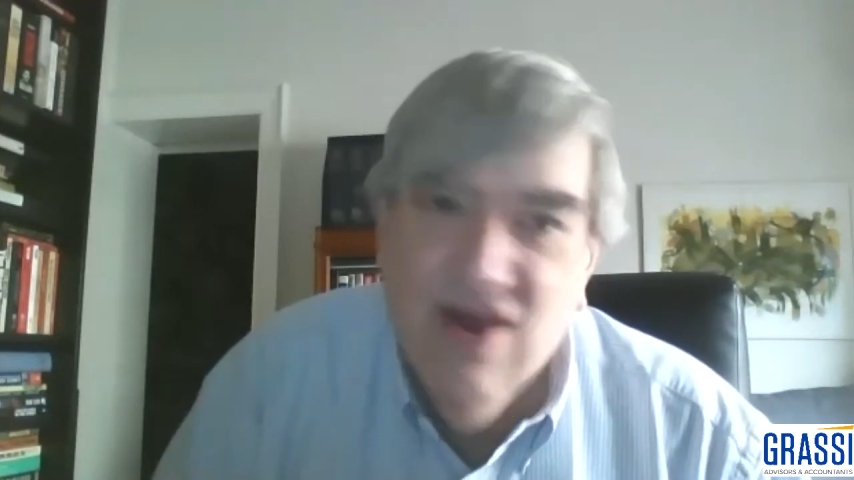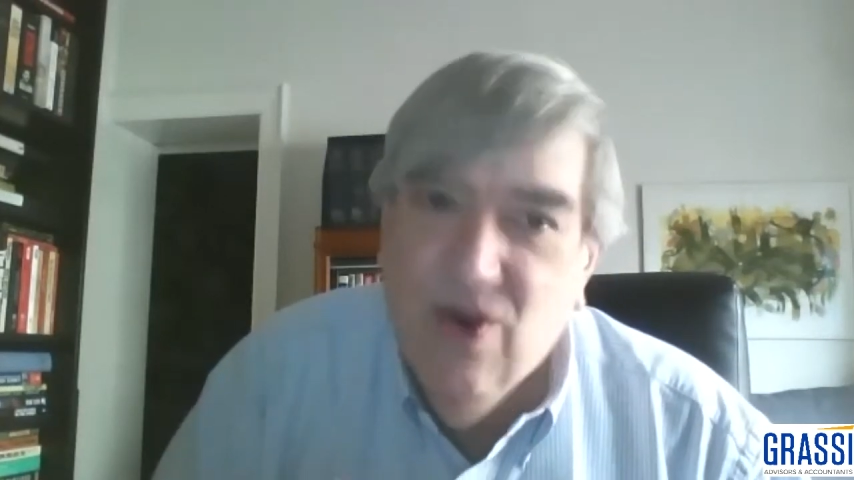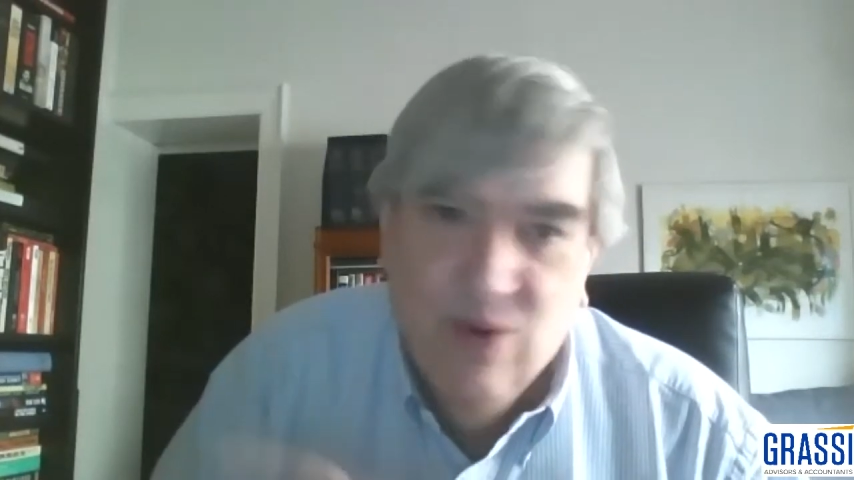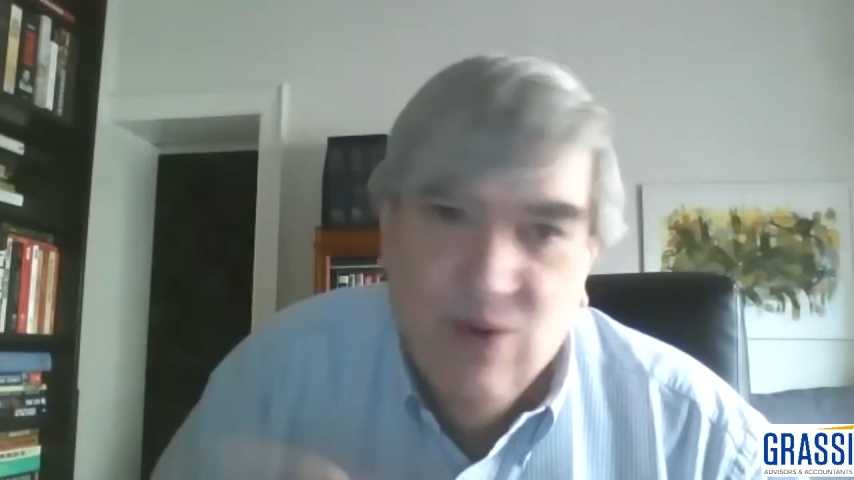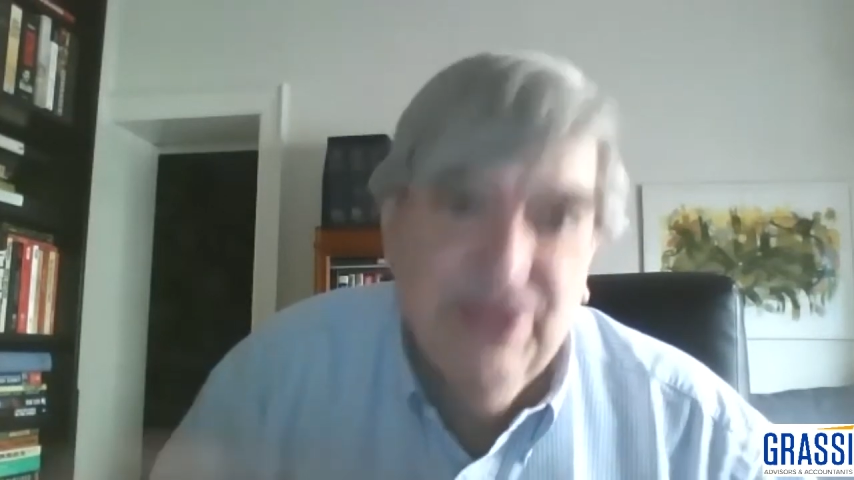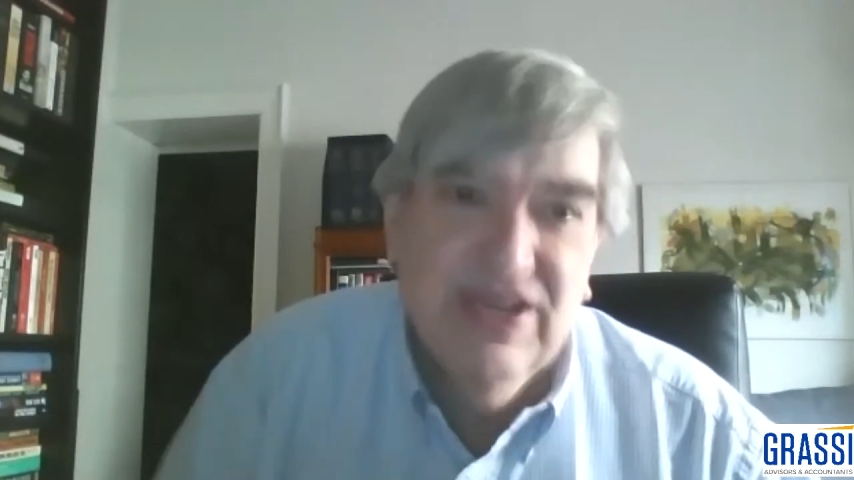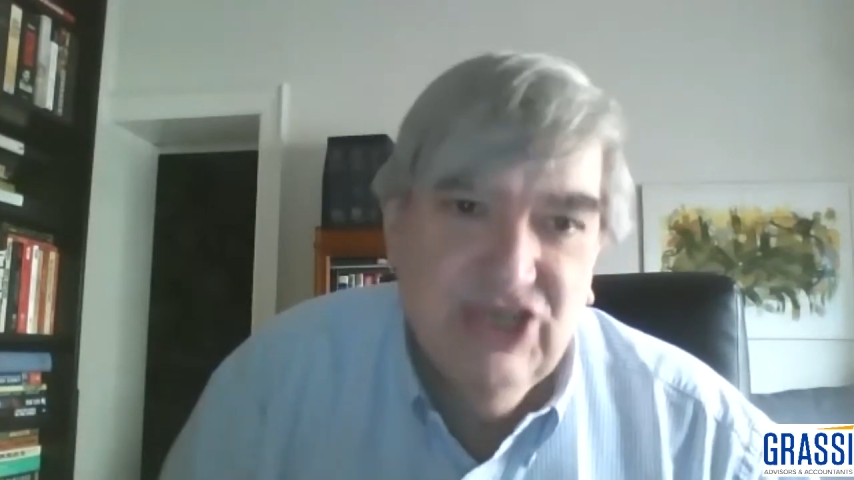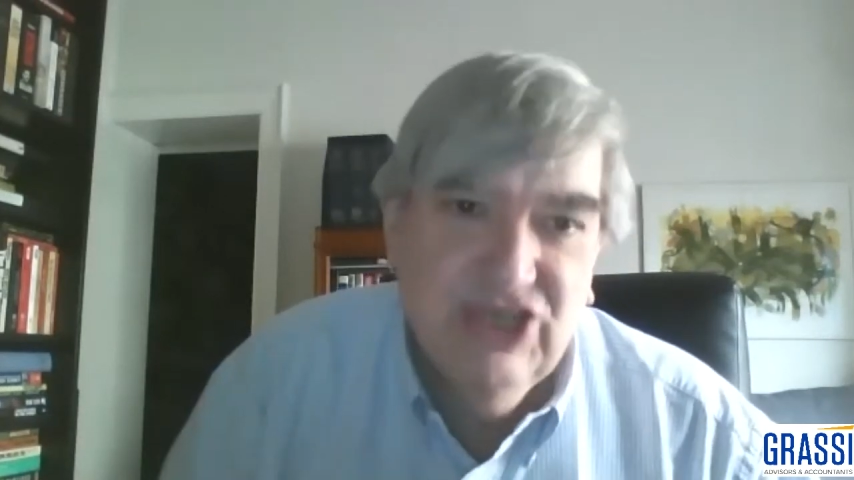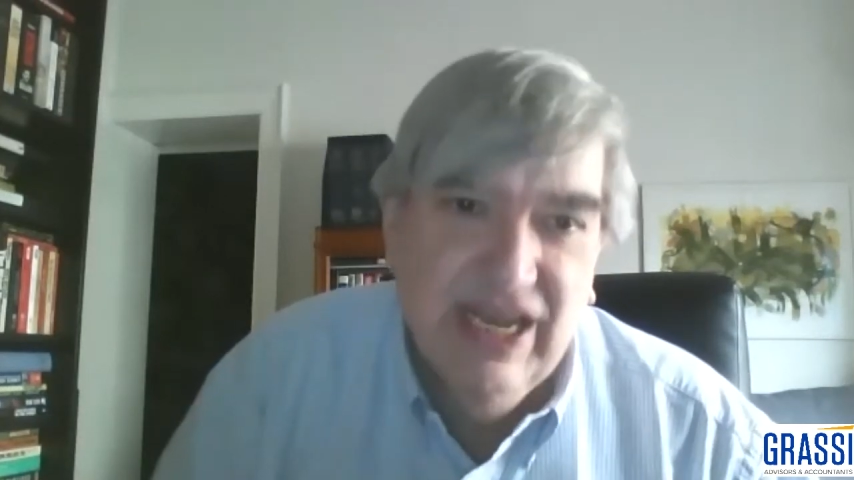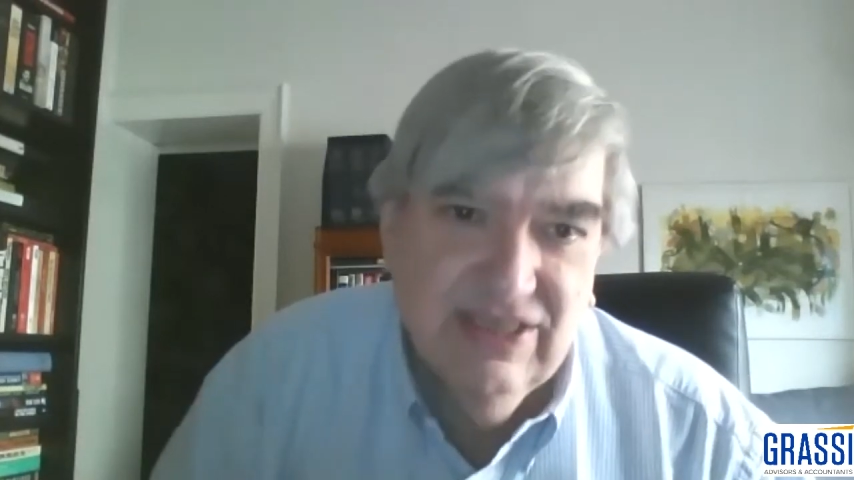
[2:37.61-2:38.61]
or the
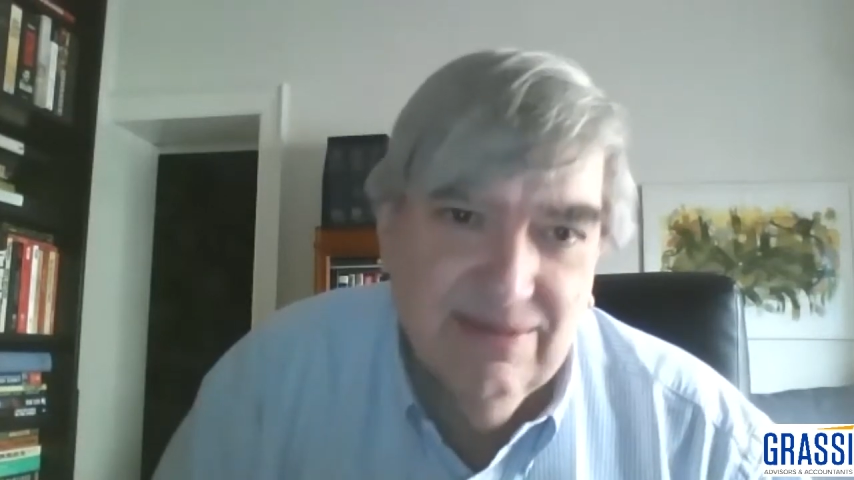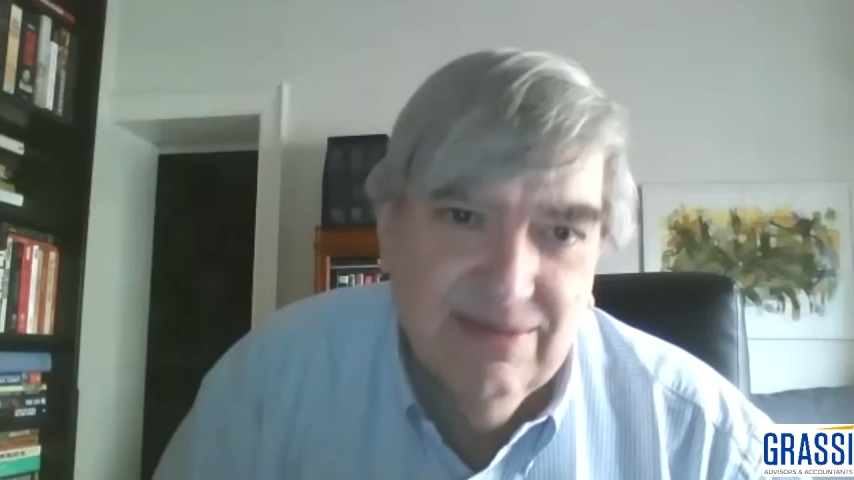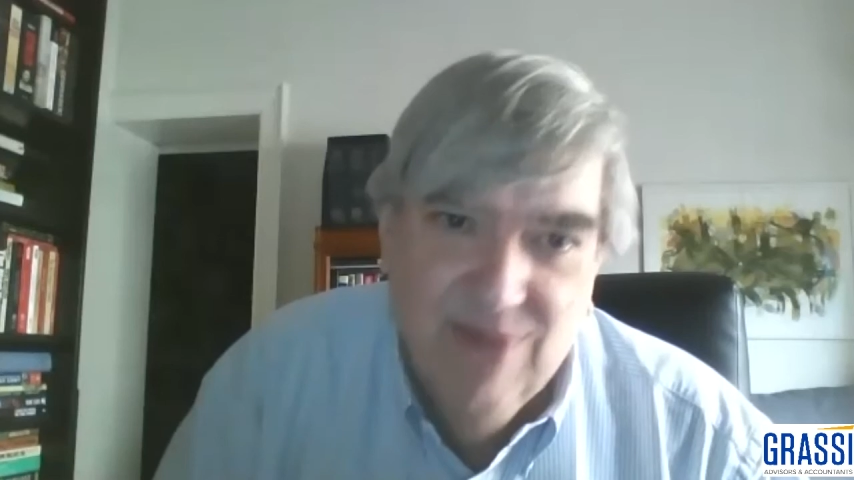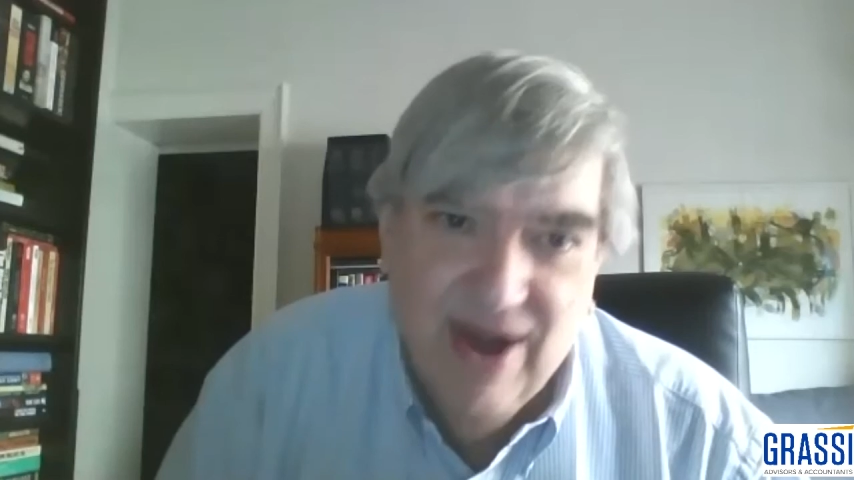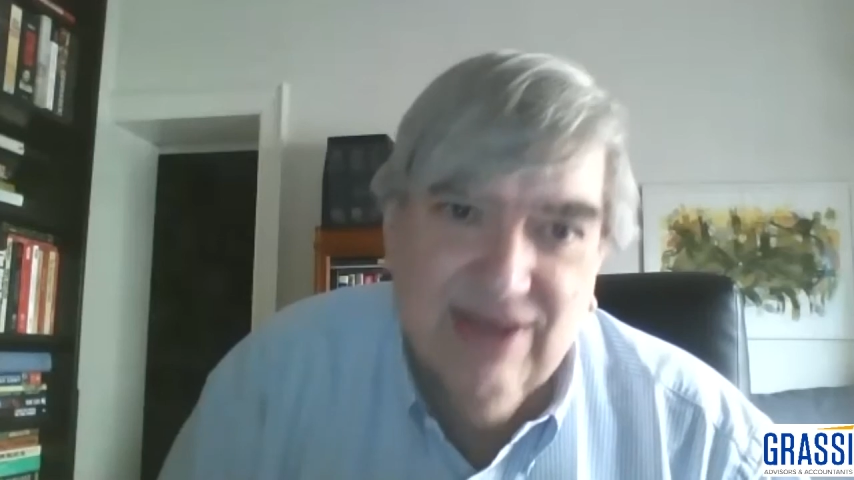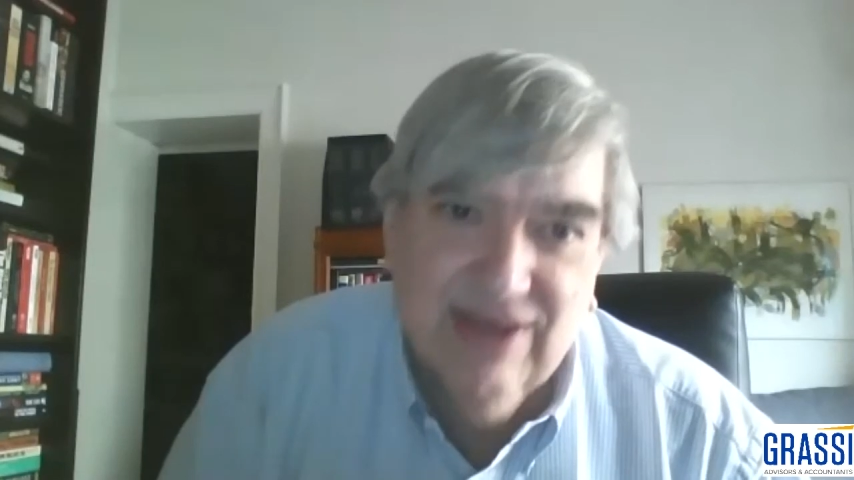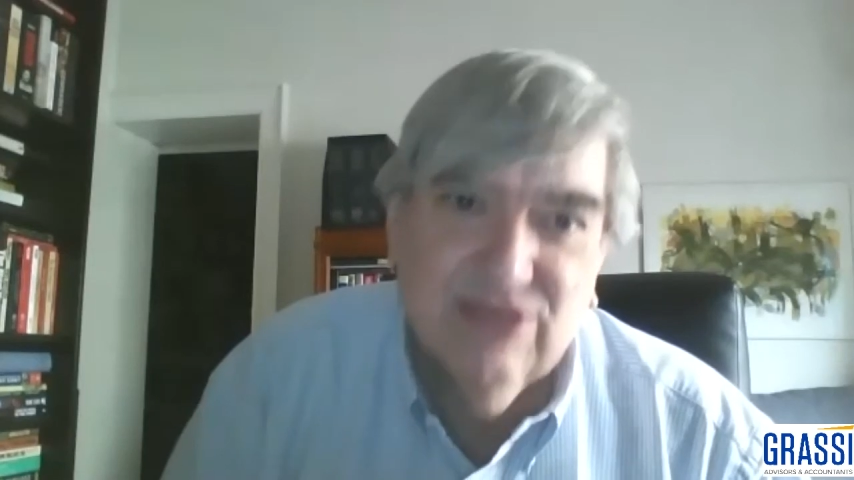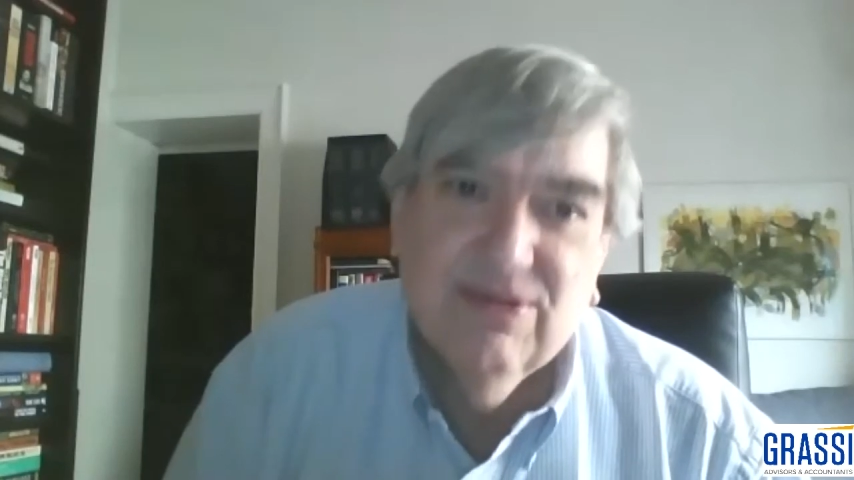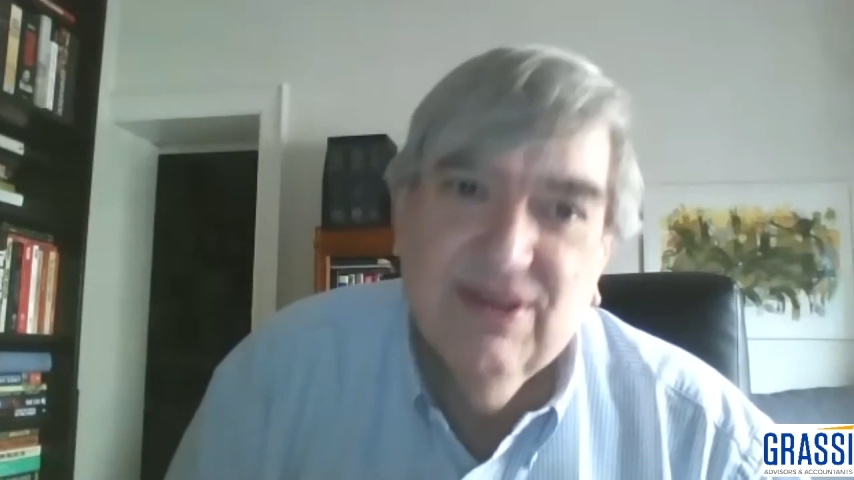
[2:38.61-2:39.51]
adjacent markets where